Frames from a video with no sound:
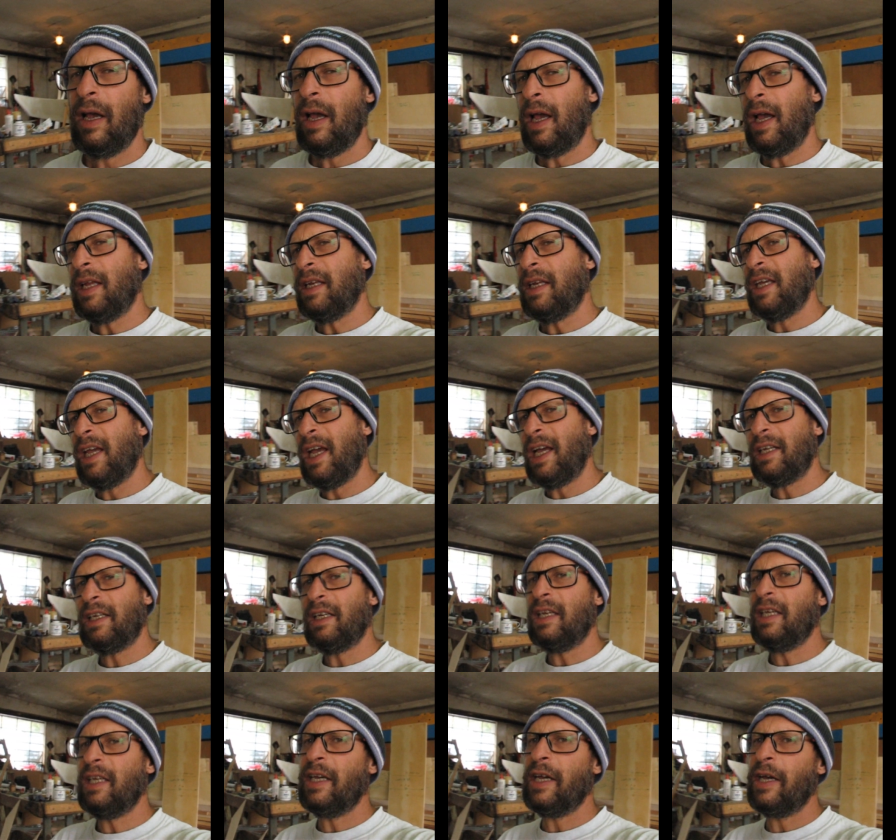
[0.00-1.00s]
And he had
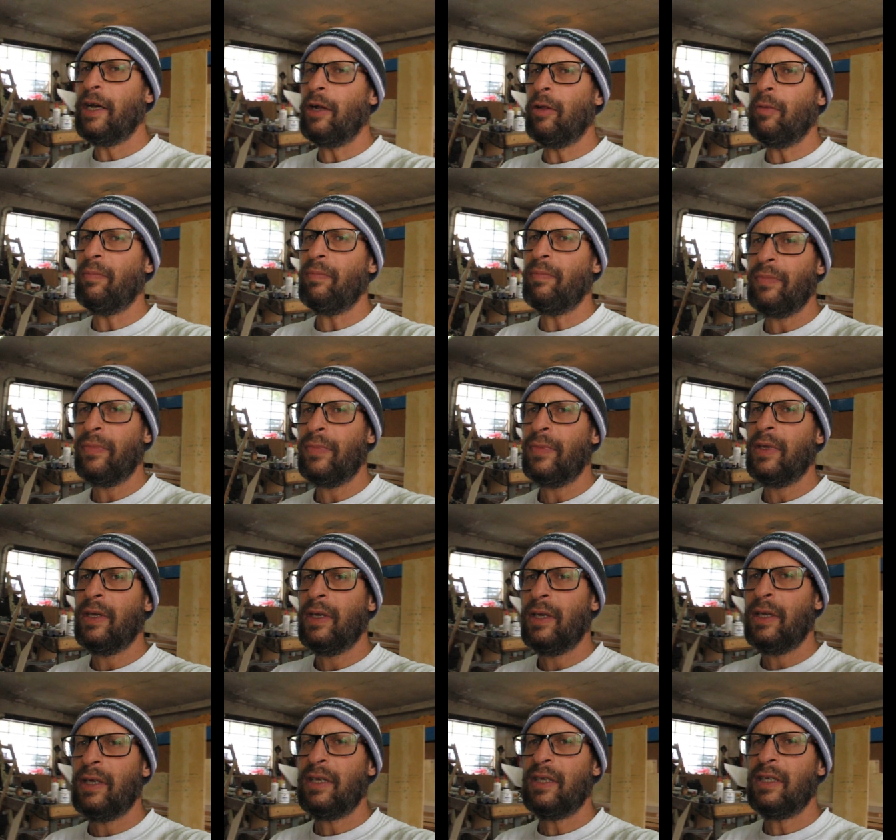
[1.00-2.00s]
Lee Helm.
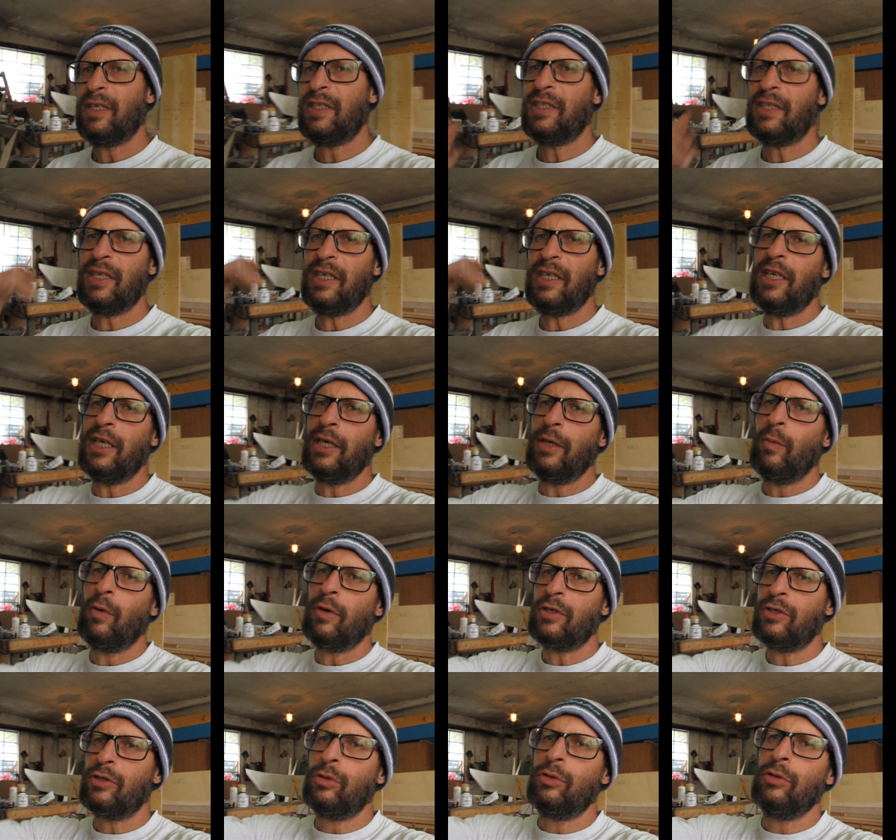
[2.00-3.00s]
see he
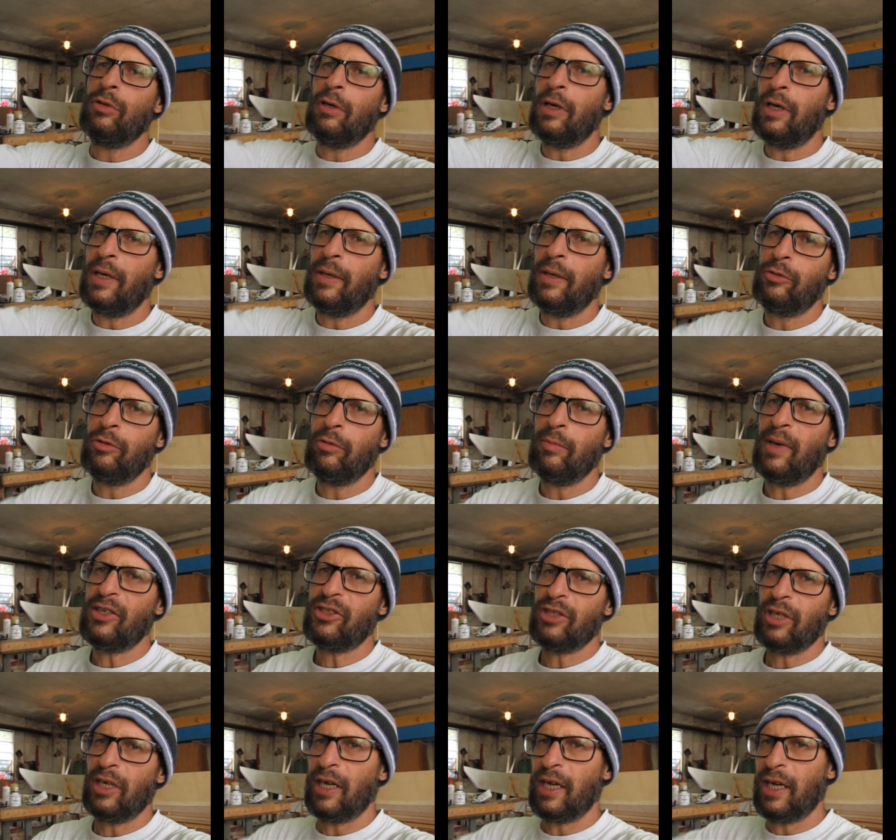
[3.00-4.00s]
was too, uh, too
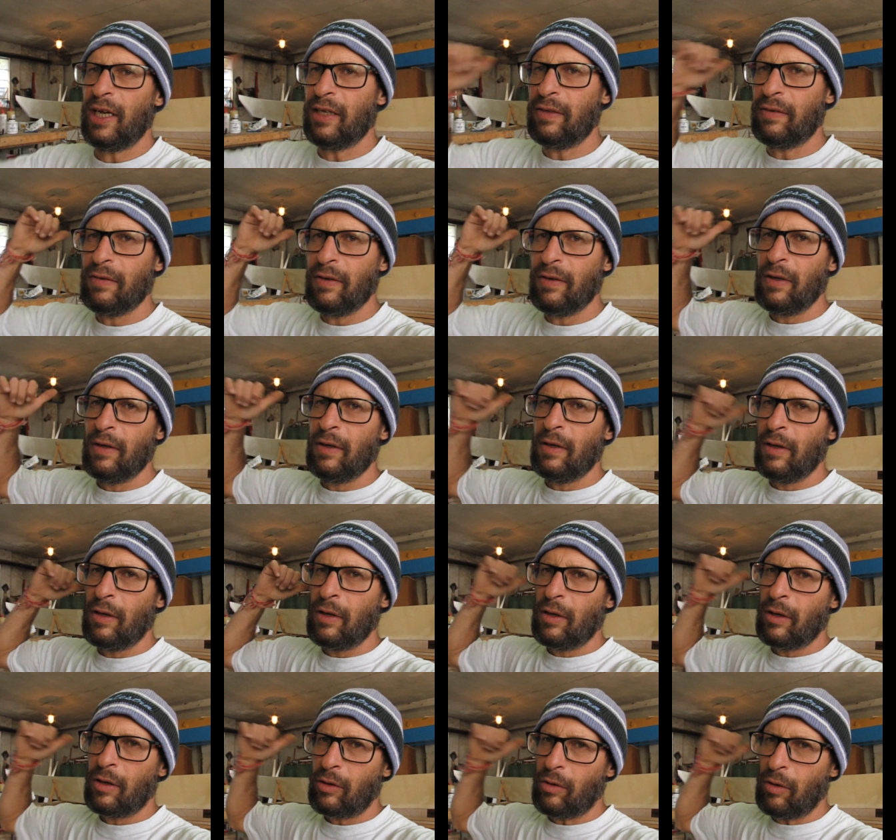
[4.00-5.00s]
much ahead
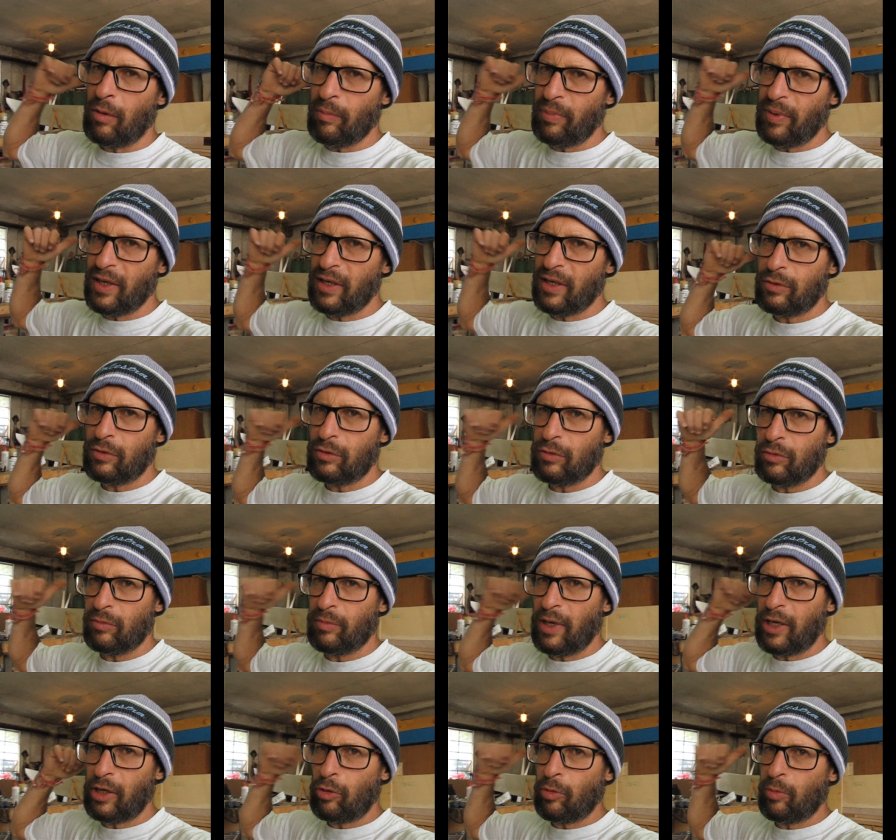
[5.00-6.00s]
compared to
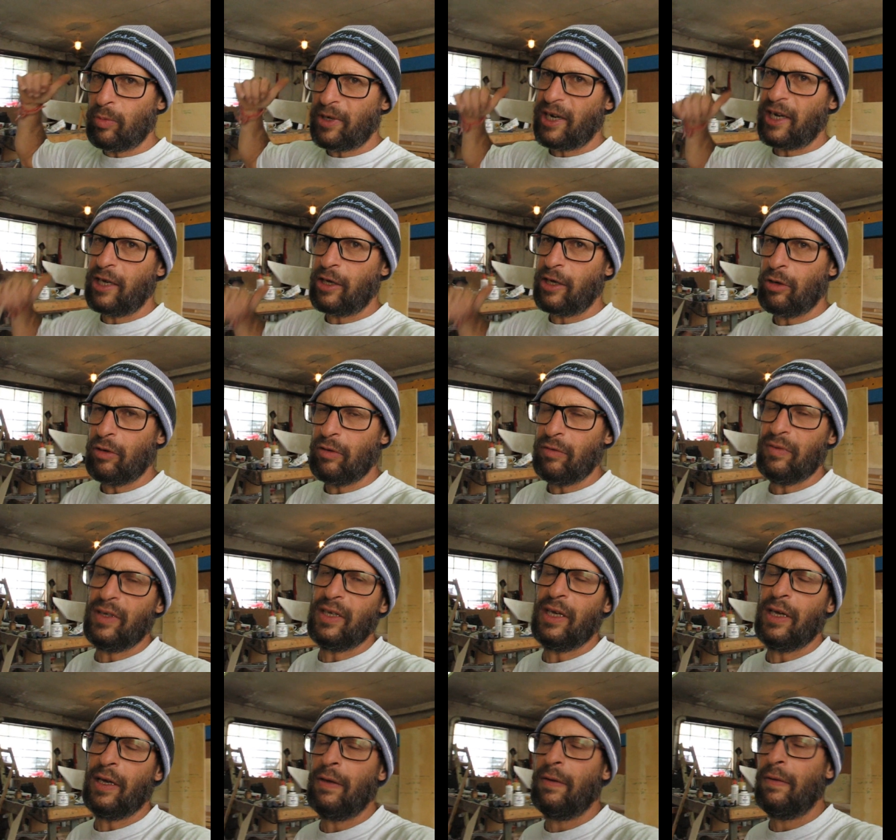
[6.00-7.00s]
make or break over
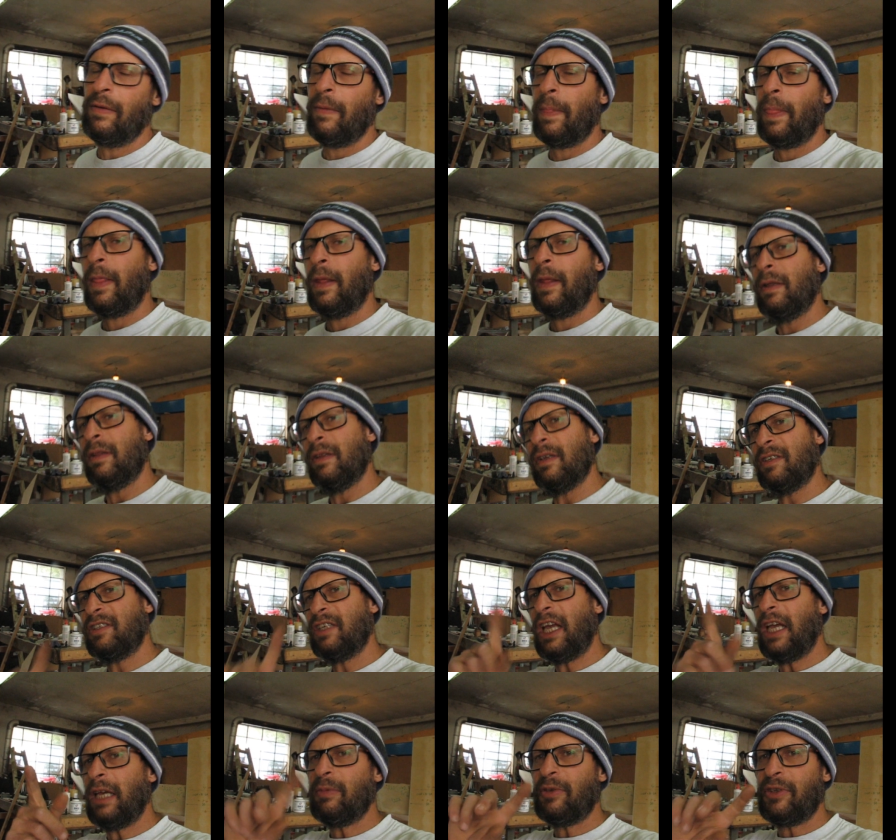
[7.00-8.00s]
here. The
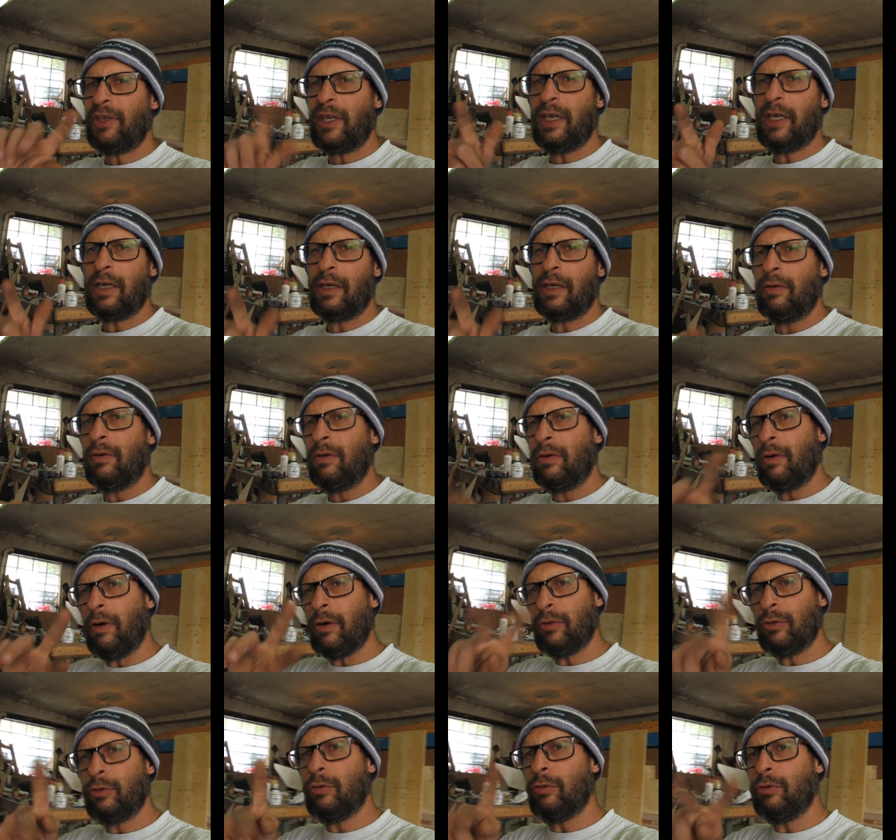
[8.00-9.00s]
same leg
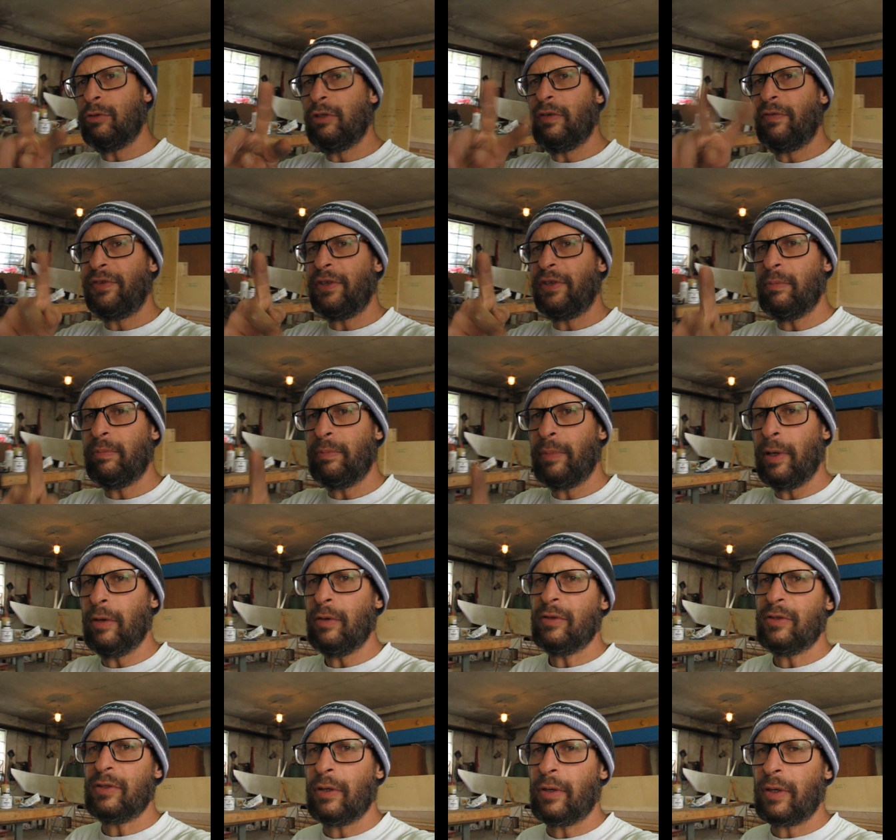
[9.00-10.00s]
on two different
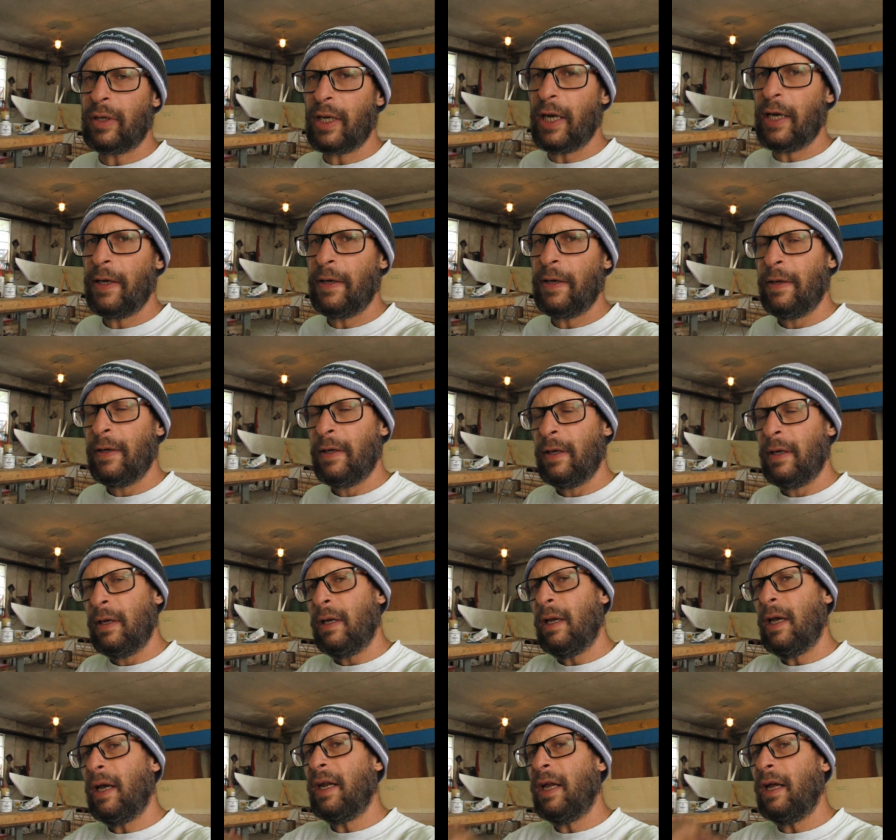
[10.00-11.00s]
boats, okay?
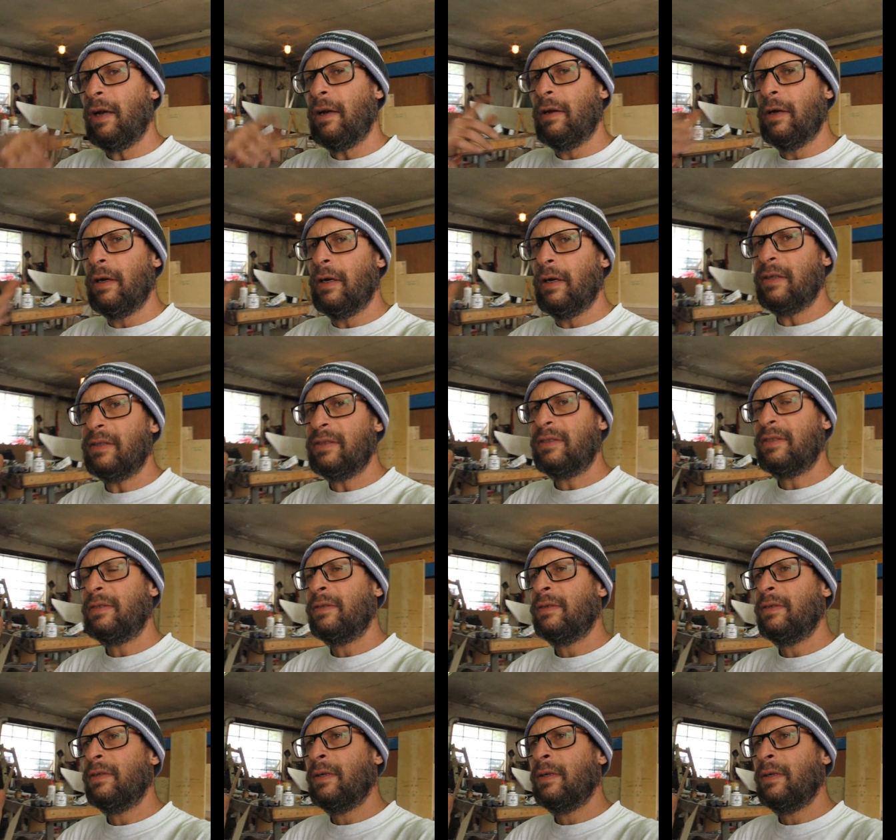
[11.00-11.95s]
And I learned